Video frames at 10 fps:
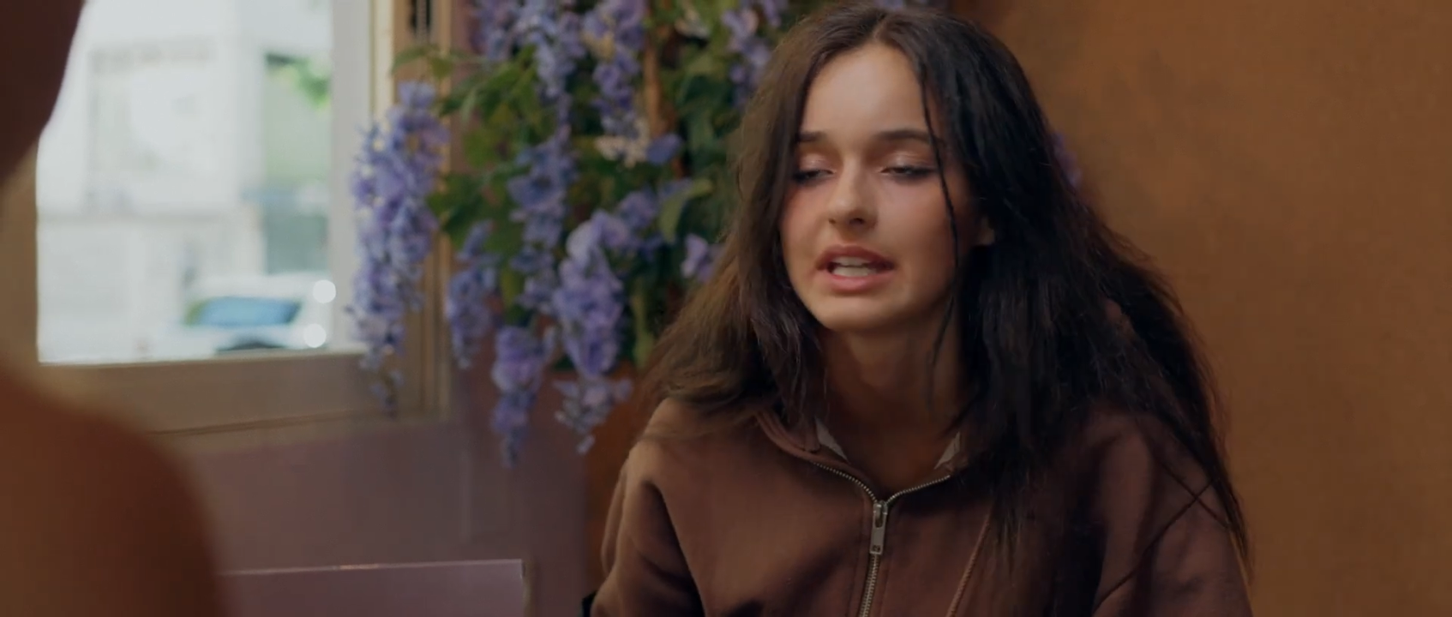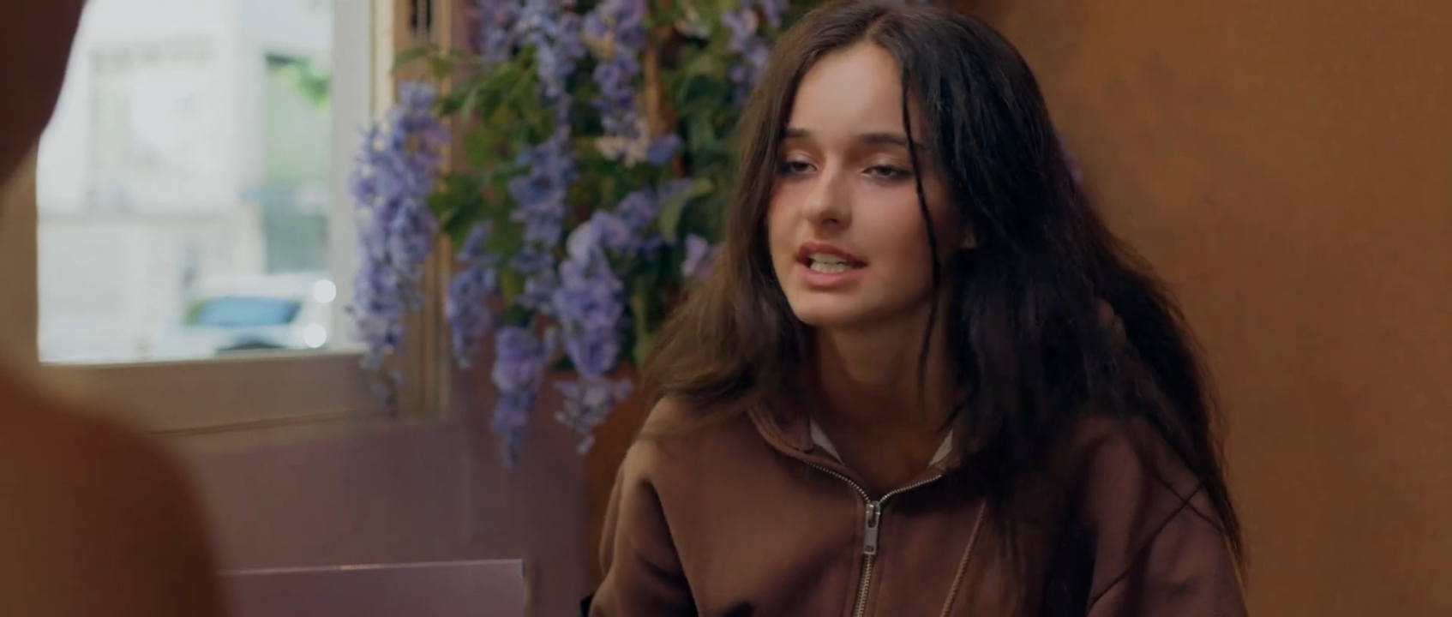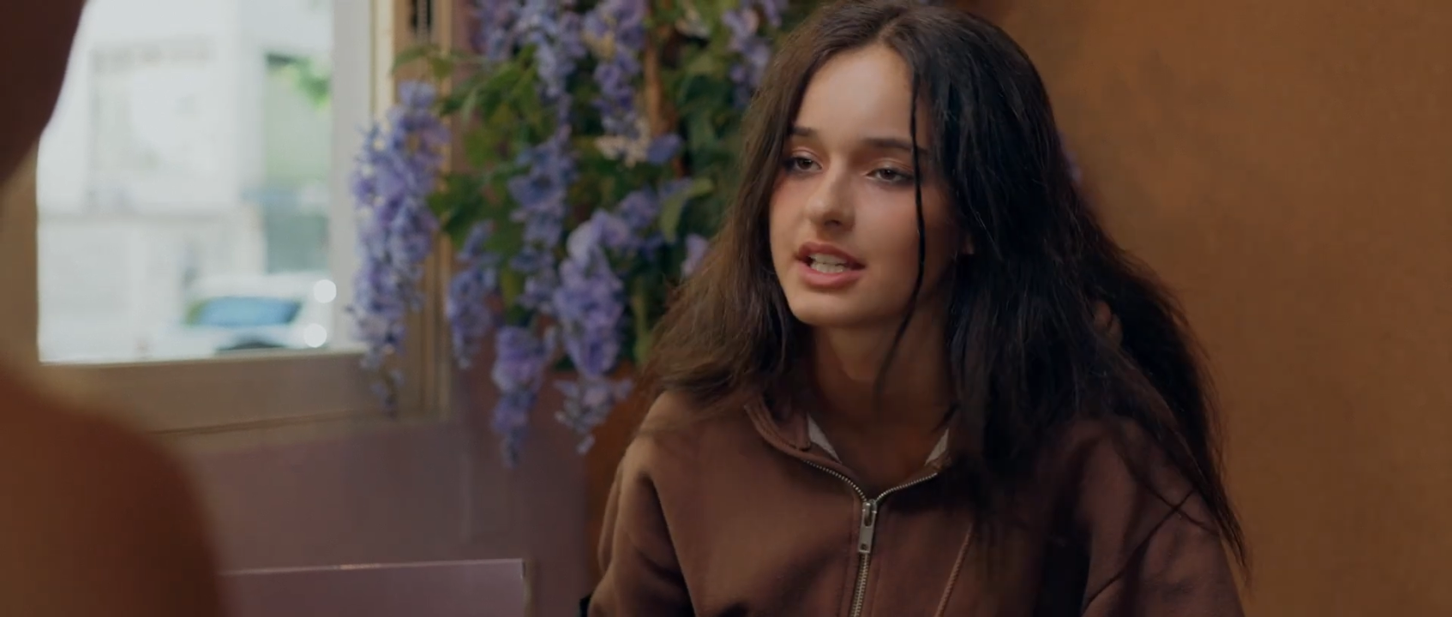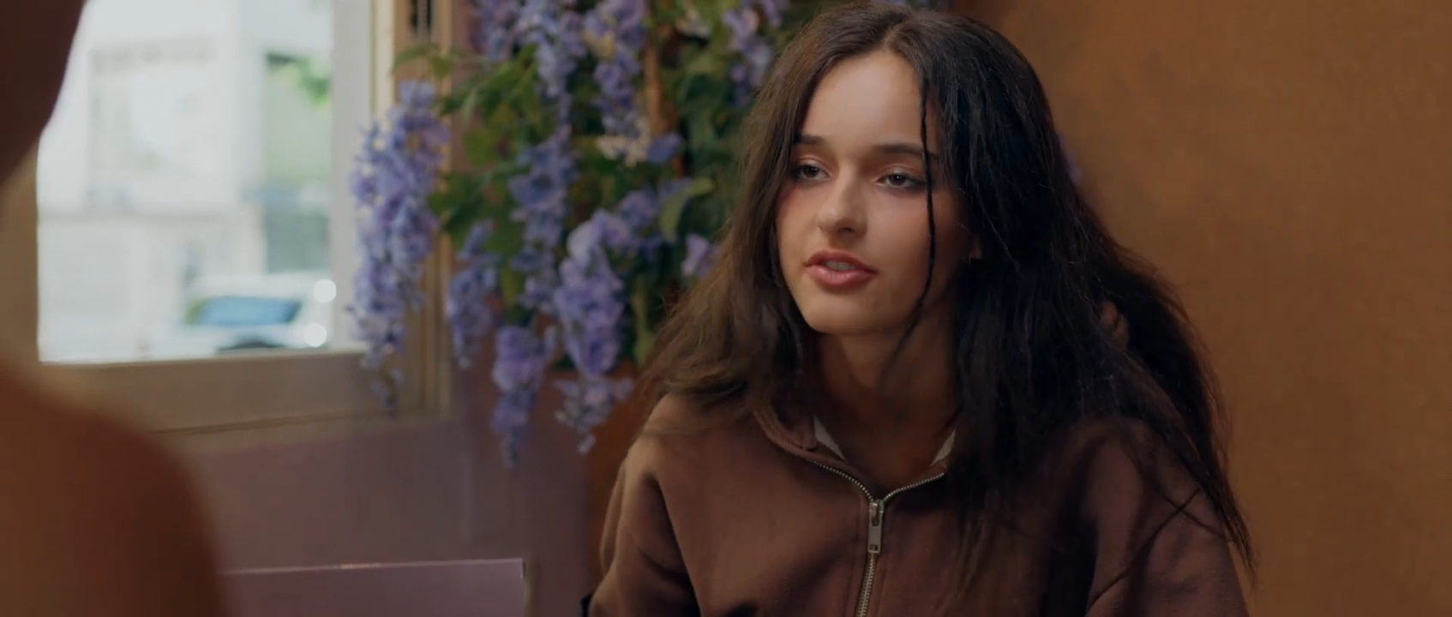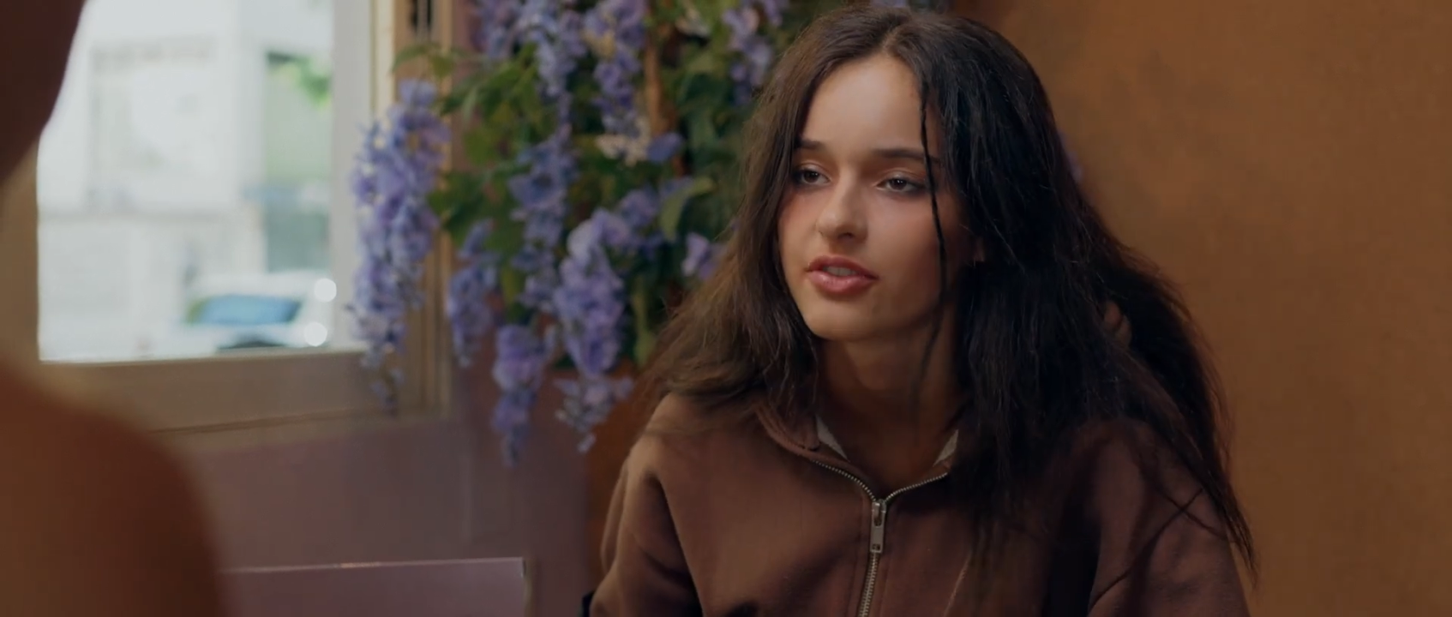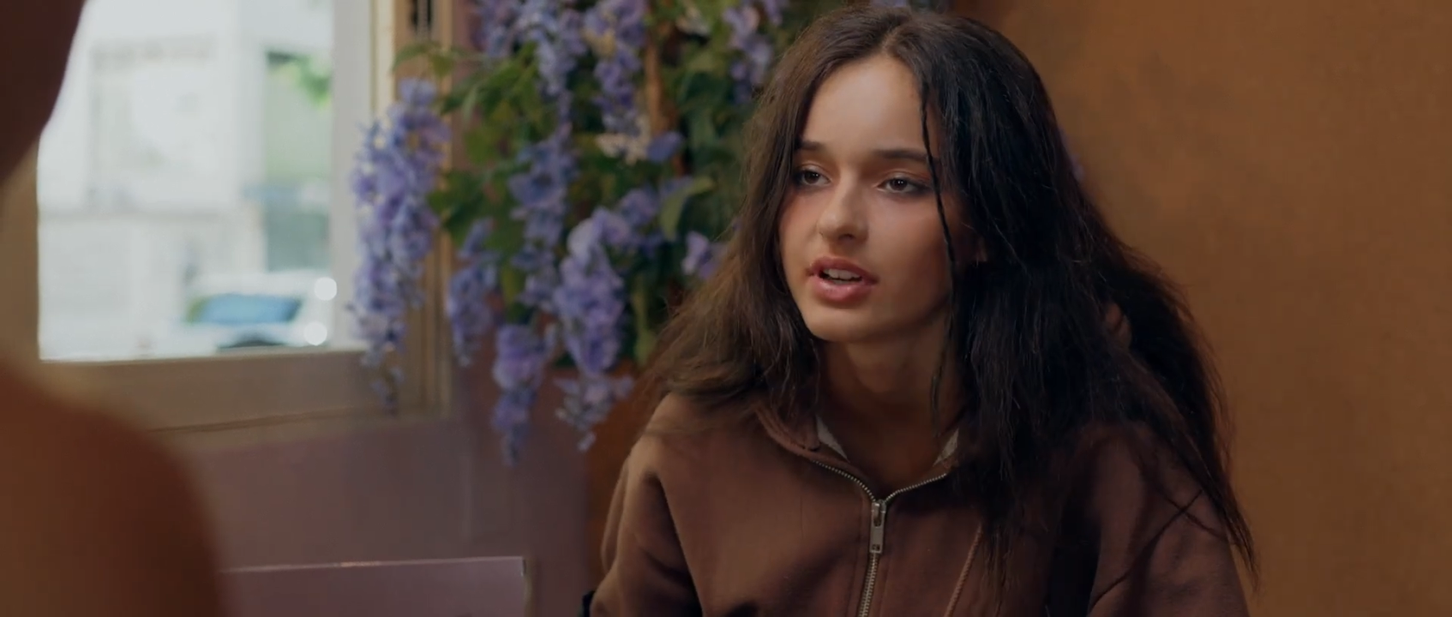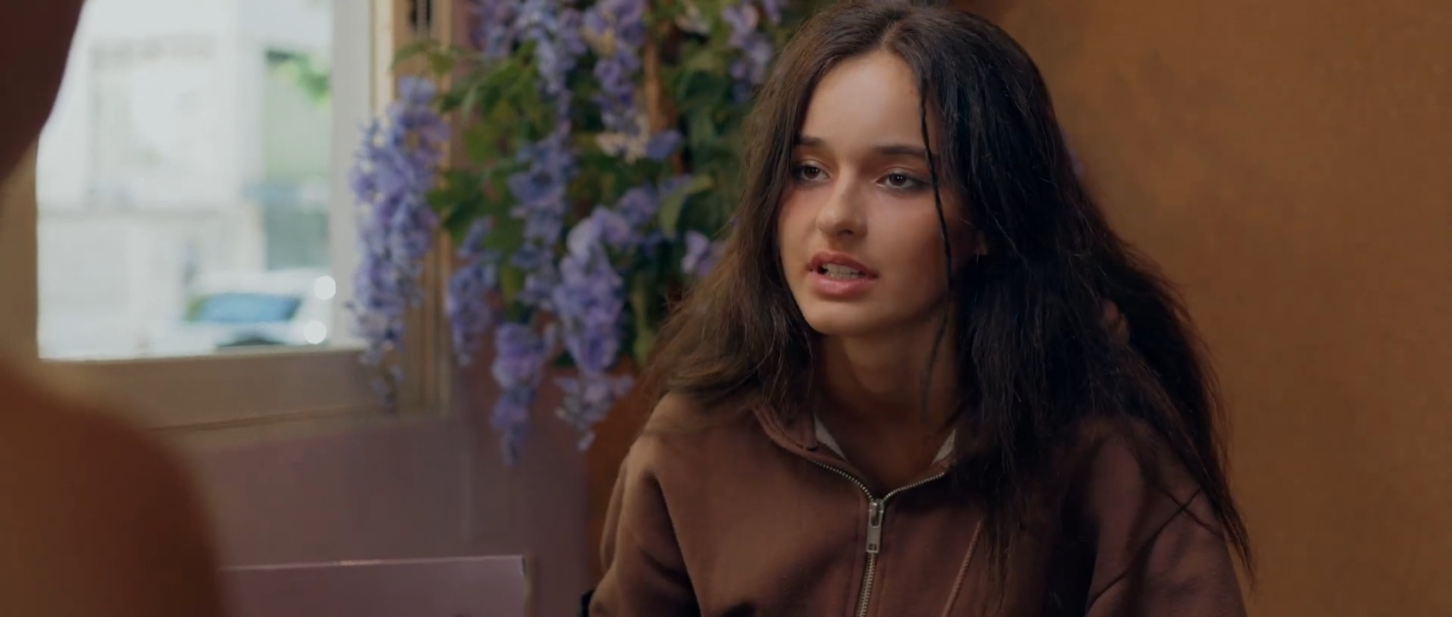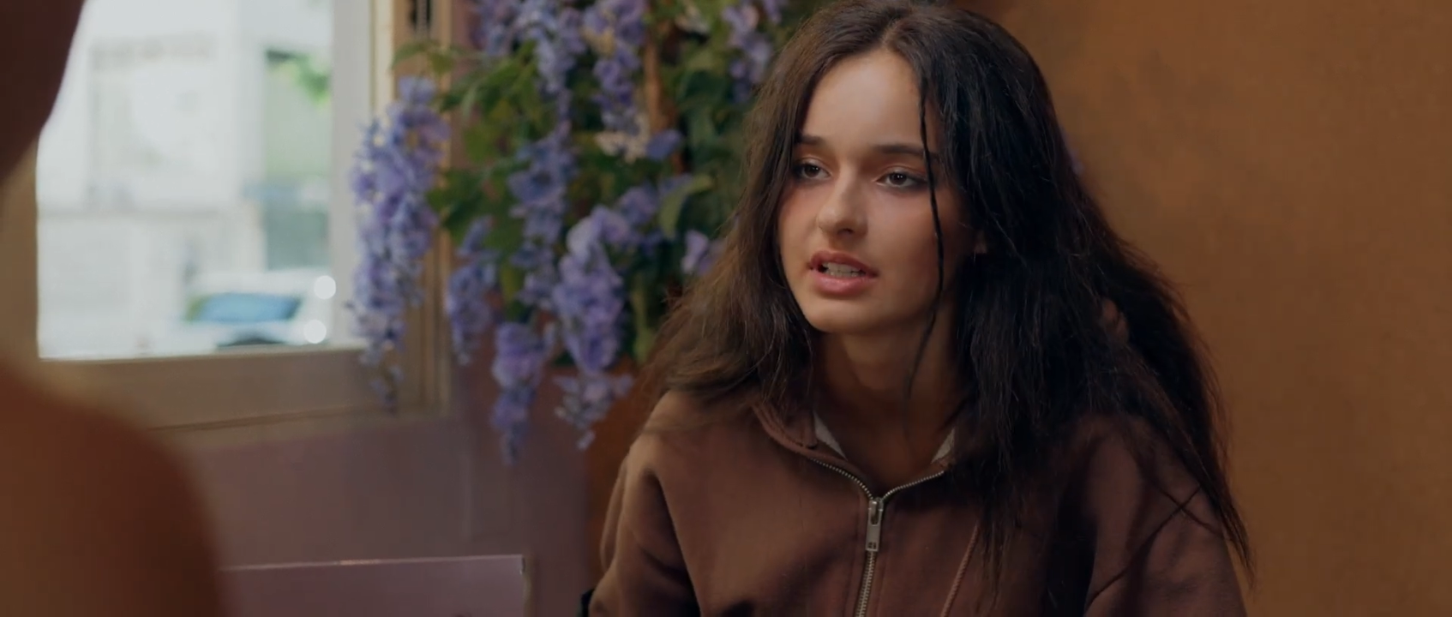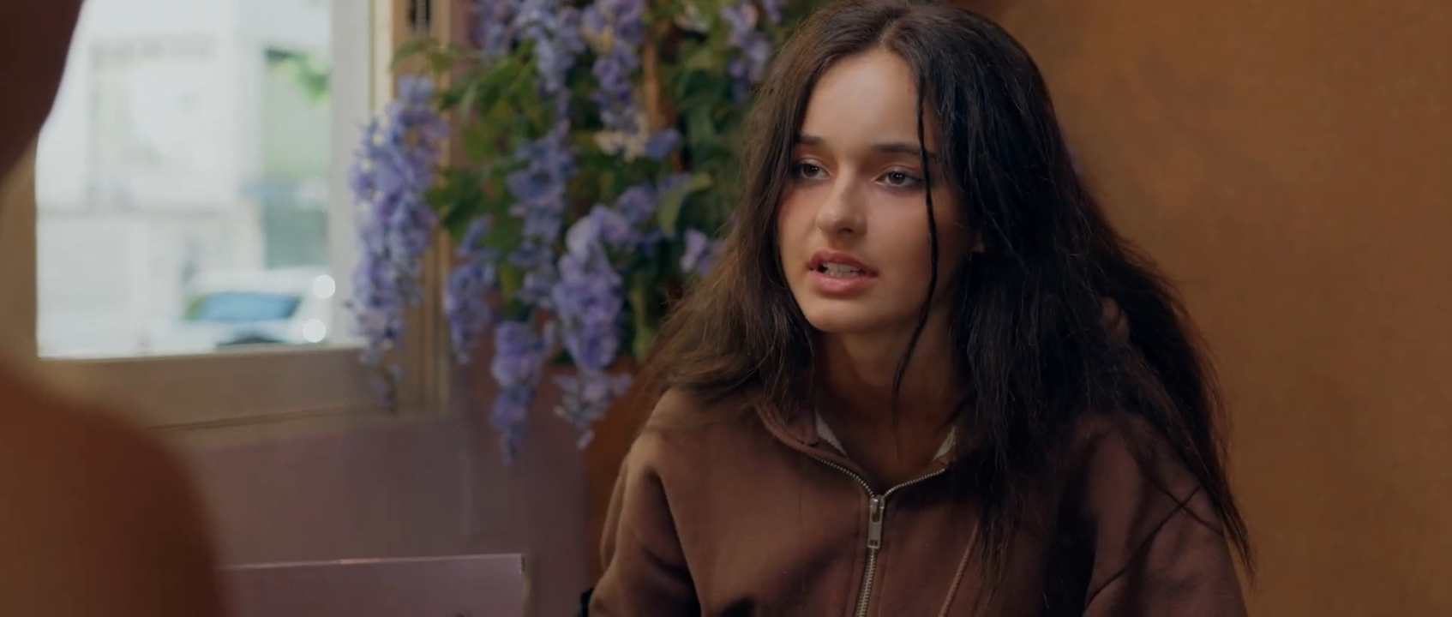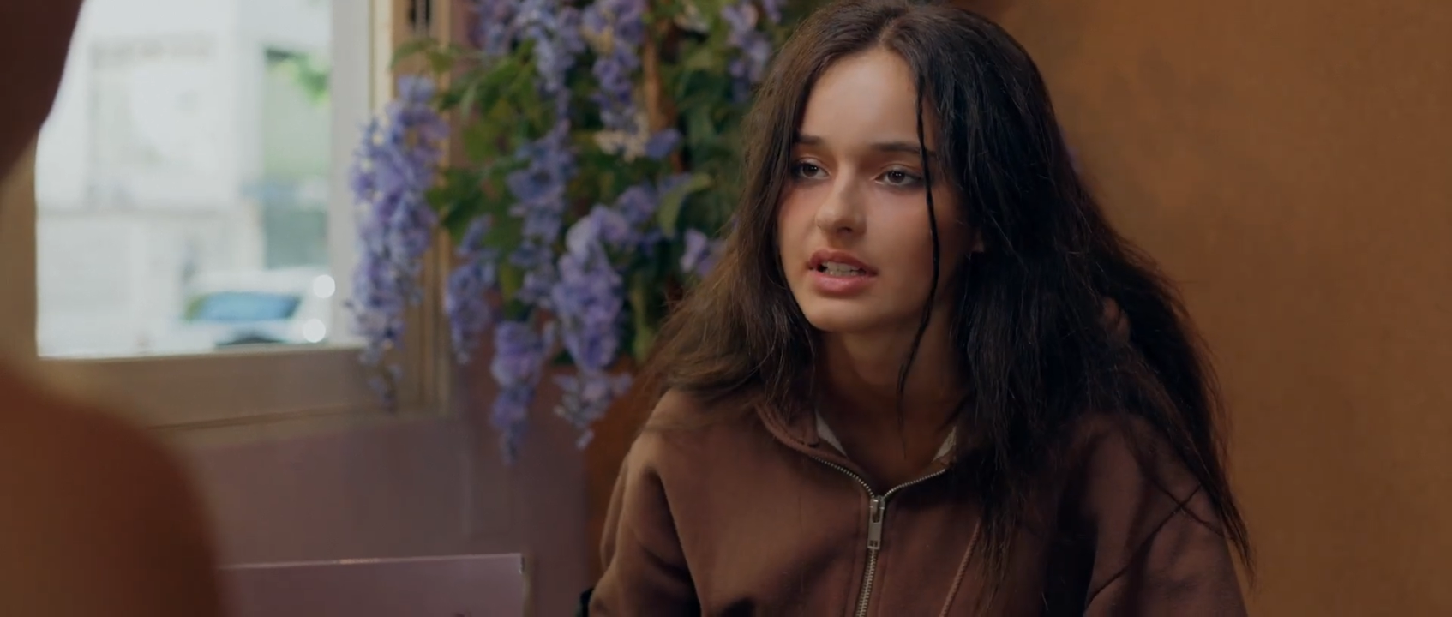any
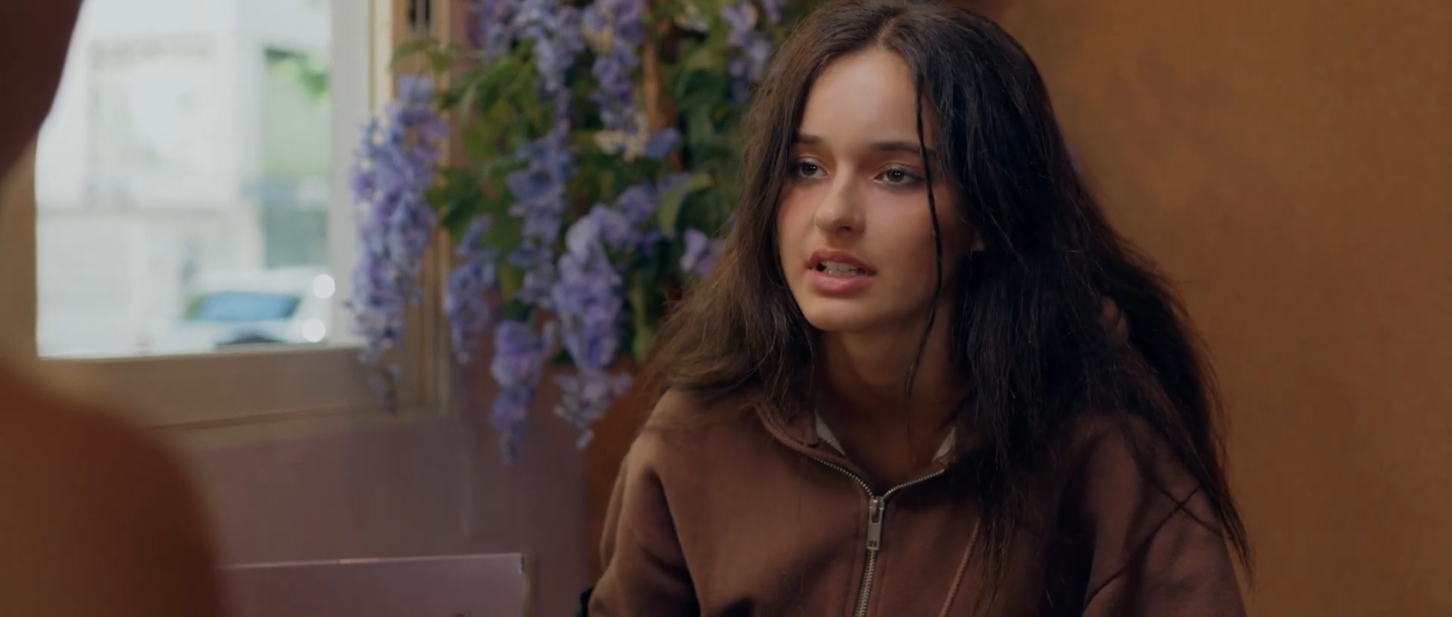different.